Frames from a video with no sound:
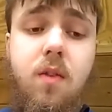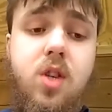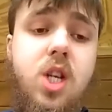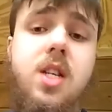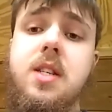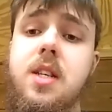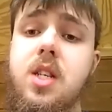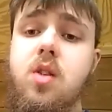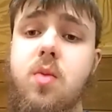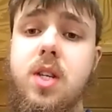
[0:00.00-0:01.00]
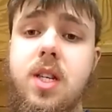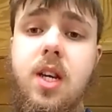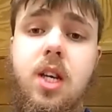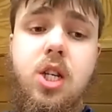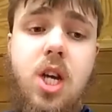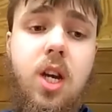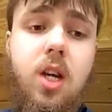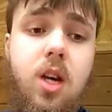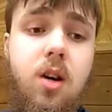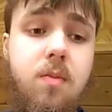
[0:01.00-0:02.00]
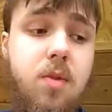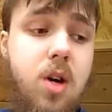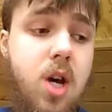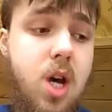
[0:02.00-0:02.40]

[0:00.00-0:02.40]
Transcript: of Genesis, we see Jacob